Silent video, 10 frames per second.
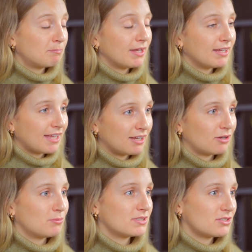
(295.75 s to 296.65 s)
But again, I
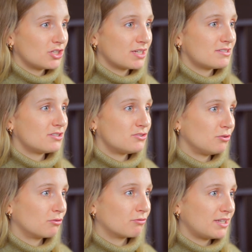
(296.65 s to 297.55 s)
would suggest to do
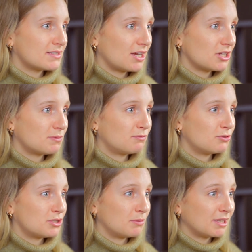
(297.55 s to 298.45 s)
your research before
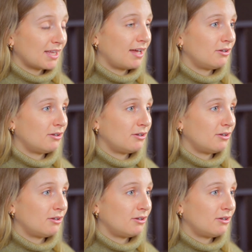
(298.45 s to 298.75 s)
doing that